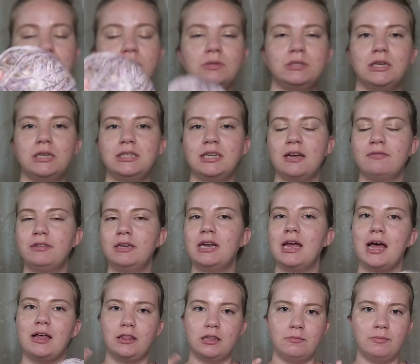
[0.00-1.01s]
so it does have
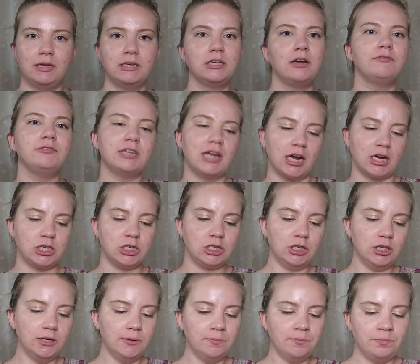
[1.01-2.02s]
that element of
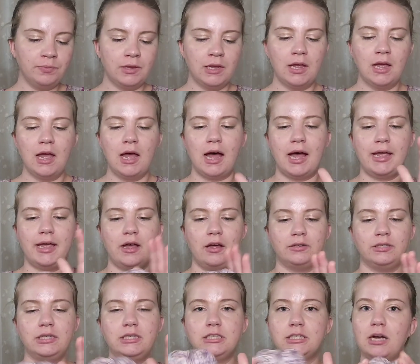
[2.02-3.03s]
texture. I
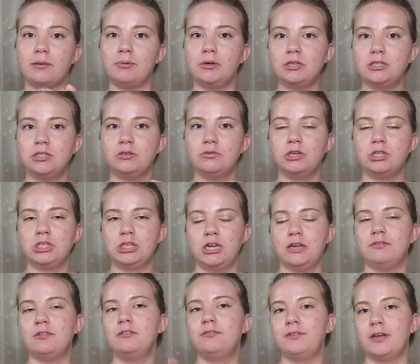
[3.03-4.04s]
held it double to
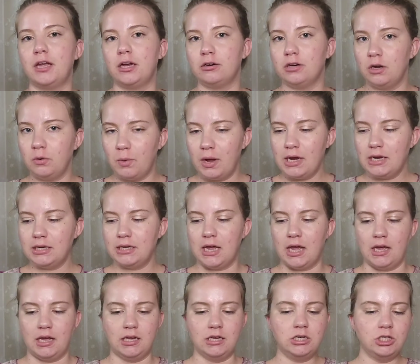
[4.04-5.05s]
achieve the fingering weight
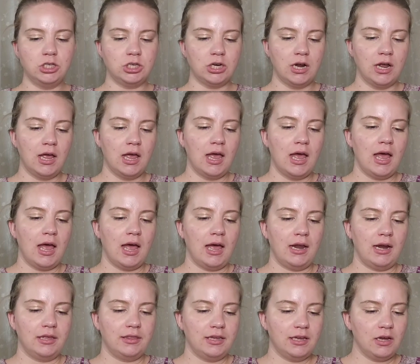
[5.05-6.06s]
gauge,
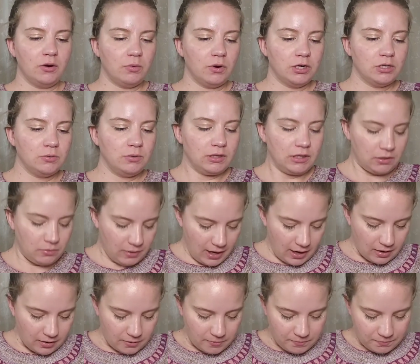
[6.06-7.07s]
and I think it worked really
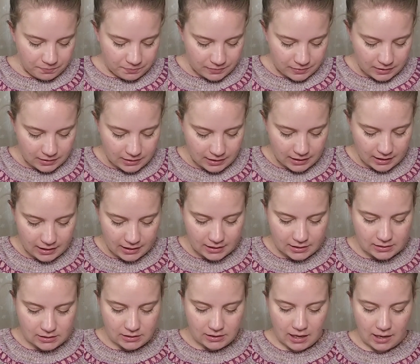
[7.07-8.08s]
well. It
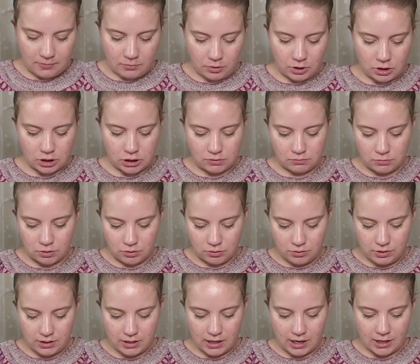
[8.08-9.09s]
is a lot more
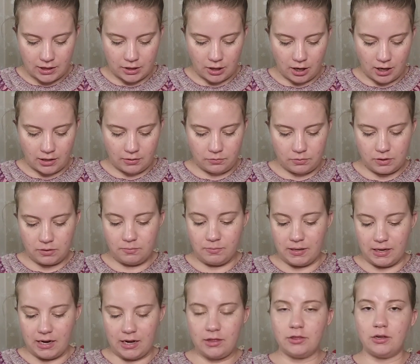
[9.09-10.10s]
smooth than I thought it would
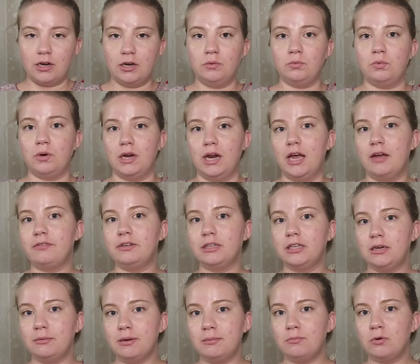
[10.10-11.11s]
be. I thought it would have a
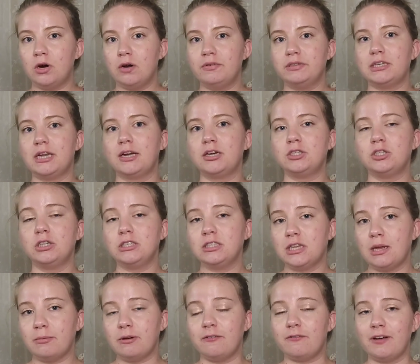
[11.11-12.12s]
little bit more of a textured
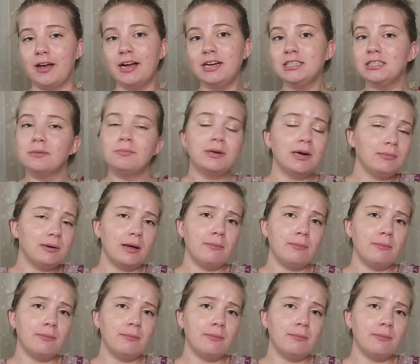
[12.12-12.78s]
slub effect, but I'm